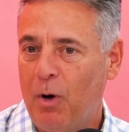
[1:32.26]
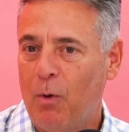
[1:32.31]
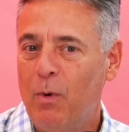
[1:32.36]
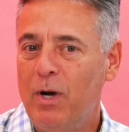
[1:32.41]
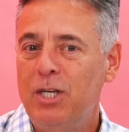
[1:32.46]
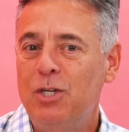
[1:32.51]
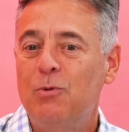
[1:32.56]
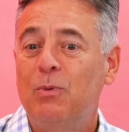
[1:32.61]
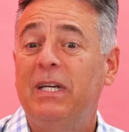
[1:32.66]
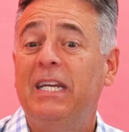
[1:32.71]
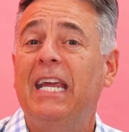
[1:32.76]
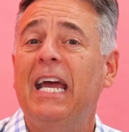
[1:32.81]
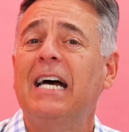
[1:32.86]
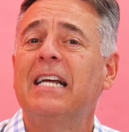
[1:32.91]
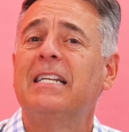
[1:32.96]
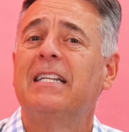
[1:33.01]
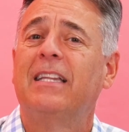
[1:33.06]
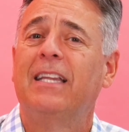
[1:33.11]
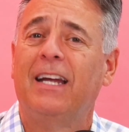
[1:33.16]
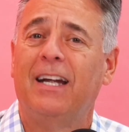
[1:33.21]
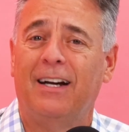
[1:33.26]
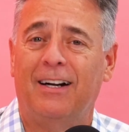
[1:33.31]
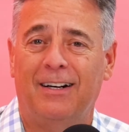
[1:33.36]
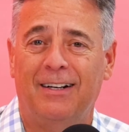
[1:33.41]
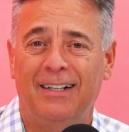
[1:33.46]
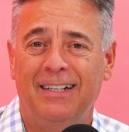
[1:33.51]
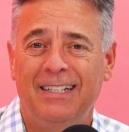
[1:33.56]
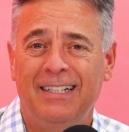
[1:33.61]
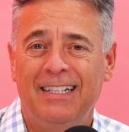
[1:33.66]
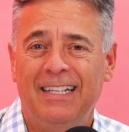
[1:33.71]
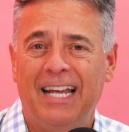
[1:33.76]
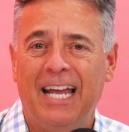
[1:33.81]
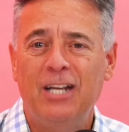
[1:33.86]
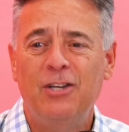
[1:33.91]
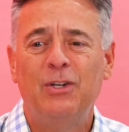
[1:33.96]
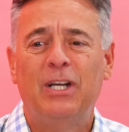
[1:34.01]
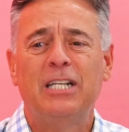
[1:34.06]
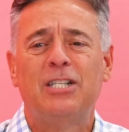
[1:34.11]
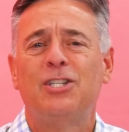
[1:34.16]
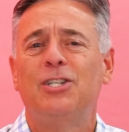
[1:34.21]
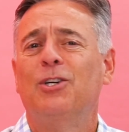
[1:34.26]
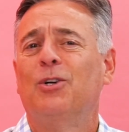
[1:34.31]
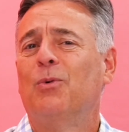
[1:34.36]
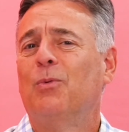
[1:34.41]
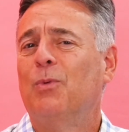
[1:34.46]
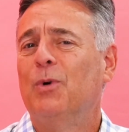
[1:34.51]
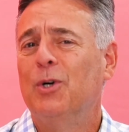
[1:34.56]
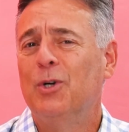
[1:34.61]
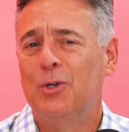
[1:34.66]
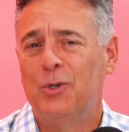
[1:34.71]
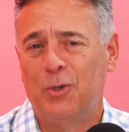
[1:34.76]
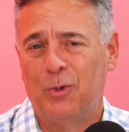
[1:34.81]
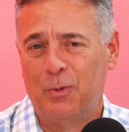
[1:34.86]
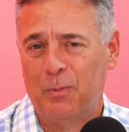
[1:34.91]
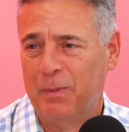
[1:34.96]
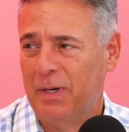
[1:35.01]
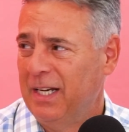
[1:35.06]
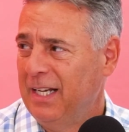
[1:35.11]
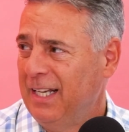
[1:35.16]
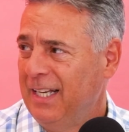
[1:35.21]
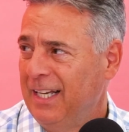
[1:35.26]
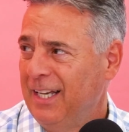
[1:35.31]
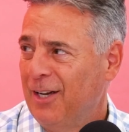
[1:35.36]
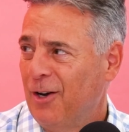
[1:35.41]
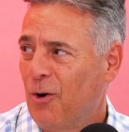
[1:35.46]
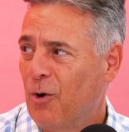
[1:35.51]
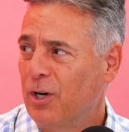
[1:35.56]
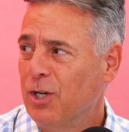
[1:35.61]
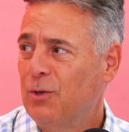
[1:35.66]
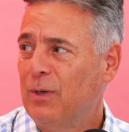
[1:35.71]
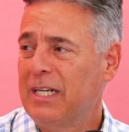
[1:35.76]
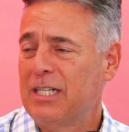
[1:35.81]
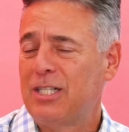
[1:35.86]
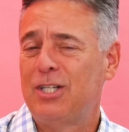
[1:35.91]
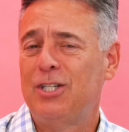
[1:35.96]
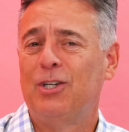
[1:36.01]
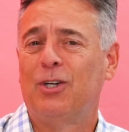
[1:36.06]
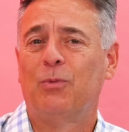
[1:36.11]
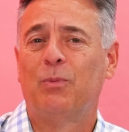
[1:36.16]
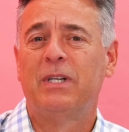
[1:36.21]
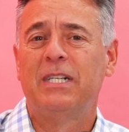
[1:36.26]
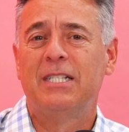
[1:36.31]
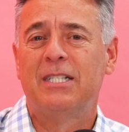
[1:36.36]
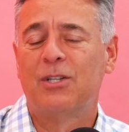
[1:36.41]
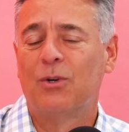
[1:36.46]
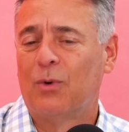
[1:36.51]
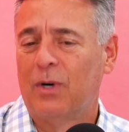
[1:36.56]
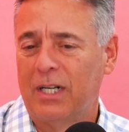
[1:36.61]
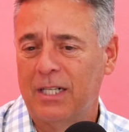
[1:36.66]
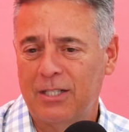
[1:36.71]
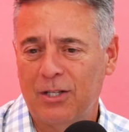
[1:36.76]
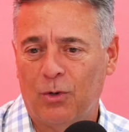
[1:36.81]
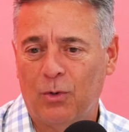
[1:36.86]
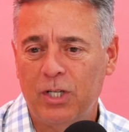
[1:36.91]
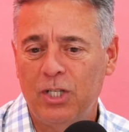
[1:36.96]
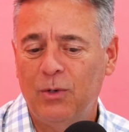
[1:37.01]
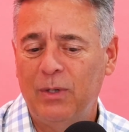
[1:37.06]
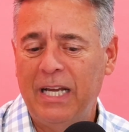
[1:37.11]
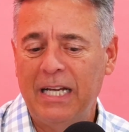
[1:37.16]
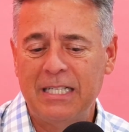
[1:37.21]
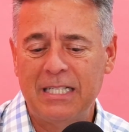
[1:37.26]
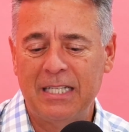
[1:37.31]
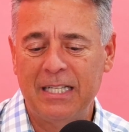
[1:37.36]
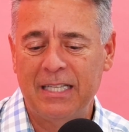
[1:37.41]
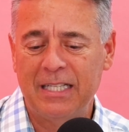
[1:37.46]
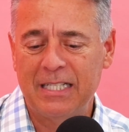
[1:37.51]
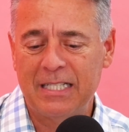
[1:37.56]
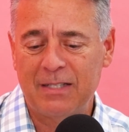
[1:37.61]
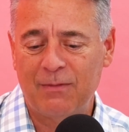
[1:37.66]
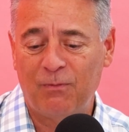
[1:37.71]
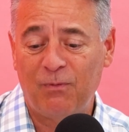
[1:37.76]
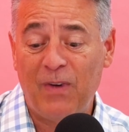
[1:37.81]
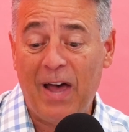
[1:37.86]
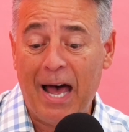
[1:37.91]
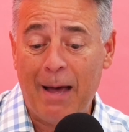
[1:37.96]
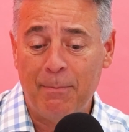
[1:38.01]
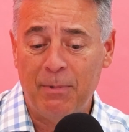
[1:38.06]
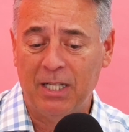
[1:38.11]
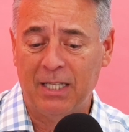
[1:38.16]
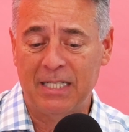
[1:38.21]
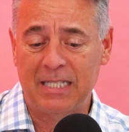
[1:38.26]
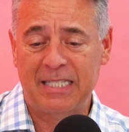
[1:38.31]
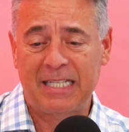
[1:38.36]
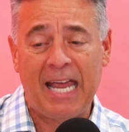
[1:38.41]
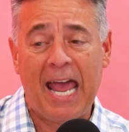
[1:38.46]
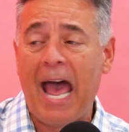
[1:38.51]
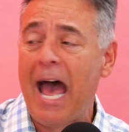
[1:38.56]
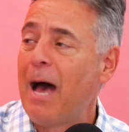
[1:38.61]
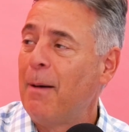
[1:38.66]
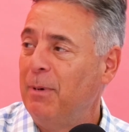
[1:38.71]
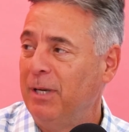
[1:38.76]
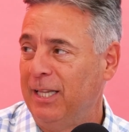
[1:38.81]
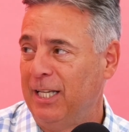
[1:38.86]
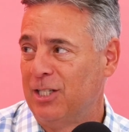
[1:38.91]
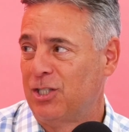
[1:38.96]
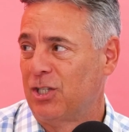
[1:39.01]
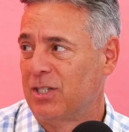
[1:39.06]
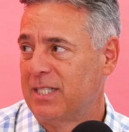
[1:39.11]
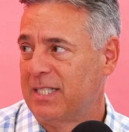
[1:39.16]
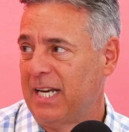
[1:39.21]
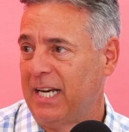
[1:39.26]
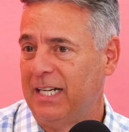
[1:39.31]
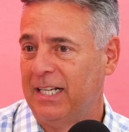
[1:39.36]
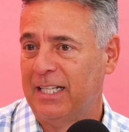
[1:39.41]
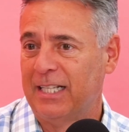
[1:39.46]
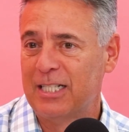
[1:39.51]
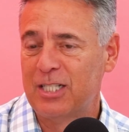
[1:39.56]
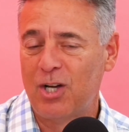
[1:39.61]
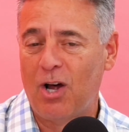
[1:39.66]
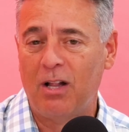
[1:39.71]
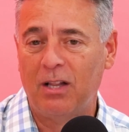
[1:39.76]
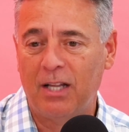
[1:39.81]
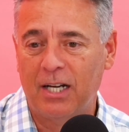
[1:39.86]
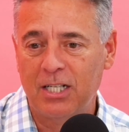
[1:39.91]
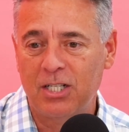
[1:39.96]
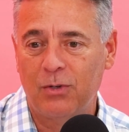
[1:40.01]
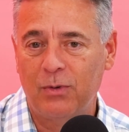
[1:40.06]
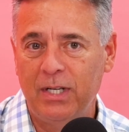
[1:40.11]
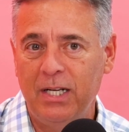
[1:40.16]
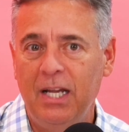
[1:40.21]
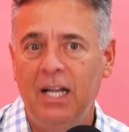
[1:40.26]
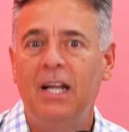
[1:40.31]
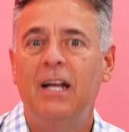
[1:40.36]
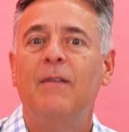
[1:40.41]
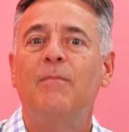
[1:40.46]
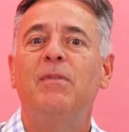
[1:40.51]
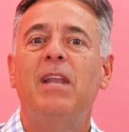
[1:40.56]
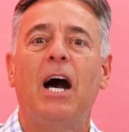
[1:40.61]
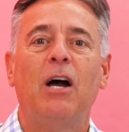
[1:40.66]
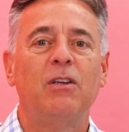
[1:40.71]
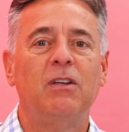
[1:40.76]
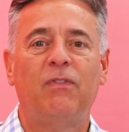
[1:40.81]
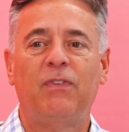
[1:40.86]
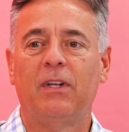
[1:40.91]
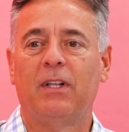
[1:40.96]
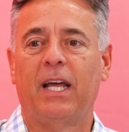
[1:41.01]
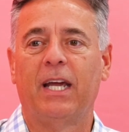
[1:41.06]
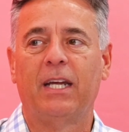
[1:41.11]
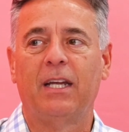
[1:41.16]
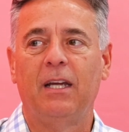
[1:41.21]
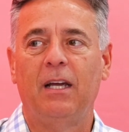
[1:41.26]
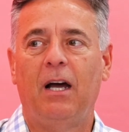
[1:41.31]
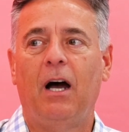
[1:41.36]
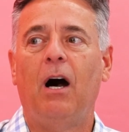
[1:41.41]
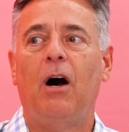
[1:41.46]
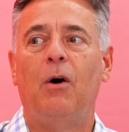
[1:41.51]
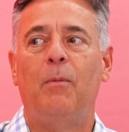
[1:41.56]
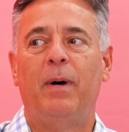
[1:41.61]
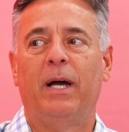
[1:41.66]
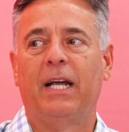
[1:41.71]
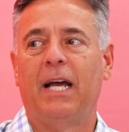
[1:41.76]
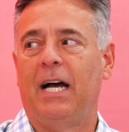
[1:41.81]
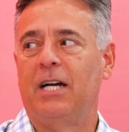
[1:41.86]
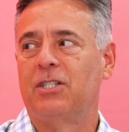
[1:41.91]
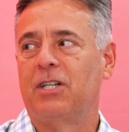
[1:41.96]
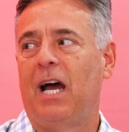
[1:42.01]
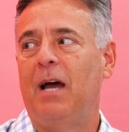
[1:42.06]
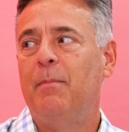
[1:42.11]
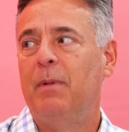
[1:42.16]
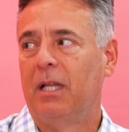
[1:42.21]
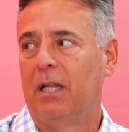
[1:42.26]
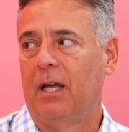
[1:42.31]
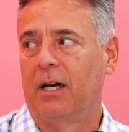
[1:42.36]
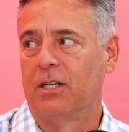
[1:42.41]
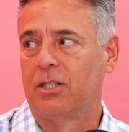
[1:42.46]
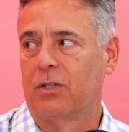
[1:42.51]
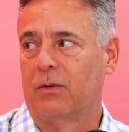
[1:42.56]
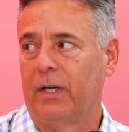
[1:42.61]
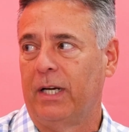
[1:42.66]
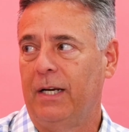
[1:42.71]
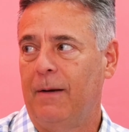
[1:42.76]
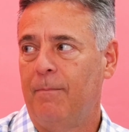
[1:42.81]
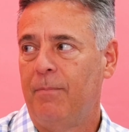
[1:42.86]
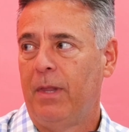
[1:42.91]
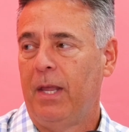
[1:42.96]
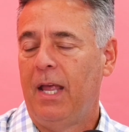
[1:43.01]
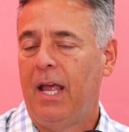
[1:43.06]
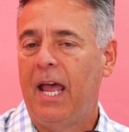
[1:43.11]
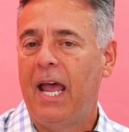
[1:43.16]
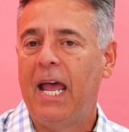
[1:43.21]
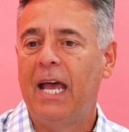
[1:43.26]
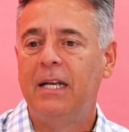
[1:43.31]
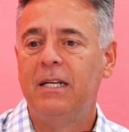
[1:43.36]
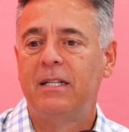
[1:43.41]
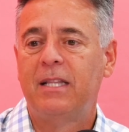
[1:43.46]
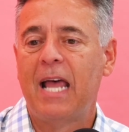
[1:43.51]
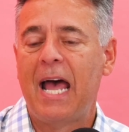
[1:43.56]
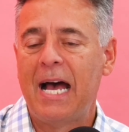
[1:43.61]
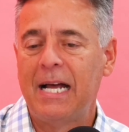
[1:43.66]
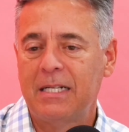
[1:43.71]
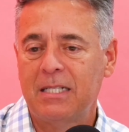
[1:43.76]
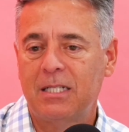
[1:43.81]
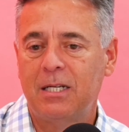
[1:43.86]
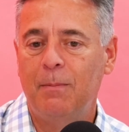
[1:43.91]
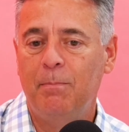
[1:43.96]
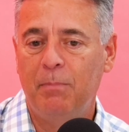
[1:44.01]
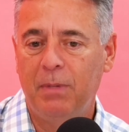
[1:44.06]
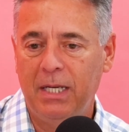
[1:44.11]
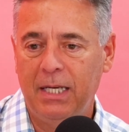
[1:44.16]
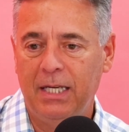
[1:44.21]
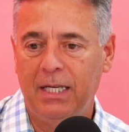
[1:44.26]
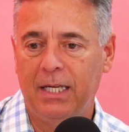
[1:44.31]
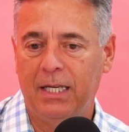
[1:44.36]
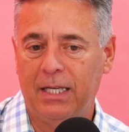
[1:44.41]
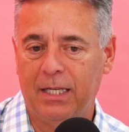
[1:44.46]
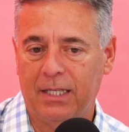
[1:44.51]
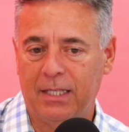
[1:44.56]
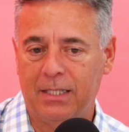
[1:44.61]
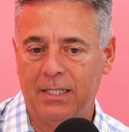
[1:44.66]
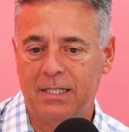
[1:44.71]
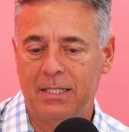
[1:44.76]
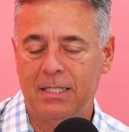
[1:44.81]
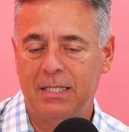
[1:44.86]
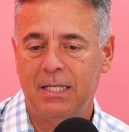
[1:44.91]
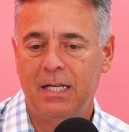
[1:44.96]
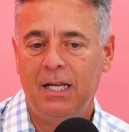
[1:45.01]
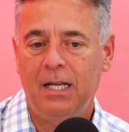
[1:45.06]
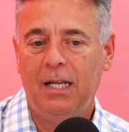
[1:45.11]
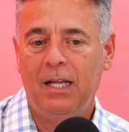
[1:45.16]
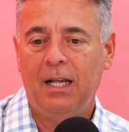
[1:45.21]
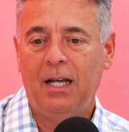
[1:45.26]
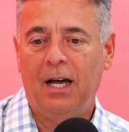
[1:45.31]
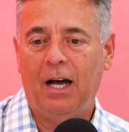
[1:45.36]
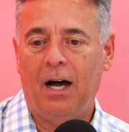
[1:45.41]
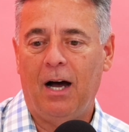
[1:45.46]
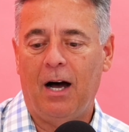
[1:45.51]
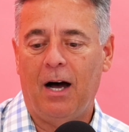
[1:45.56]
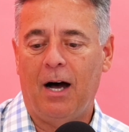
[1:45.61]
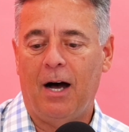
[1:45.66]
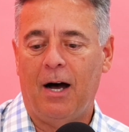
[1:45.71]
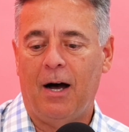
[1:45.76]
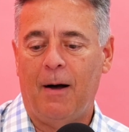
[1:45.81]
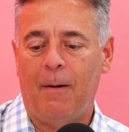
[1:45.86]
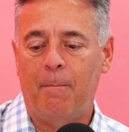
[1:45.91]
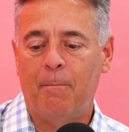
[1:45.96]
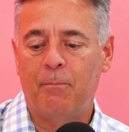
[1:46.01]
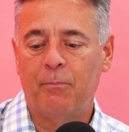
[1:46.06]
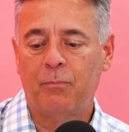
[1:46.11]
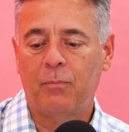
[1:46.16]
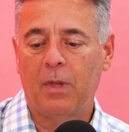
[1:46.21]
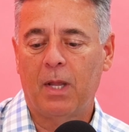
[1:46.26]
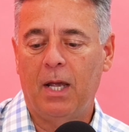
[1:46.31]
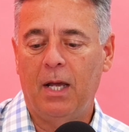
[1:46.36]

But when you get there and you get to your room, or you get to your resort, or you get to this fabulous cabin that you're staying at, that's all luxury, now you feel like, oh my gosh, I'm in luxury. And that to me is the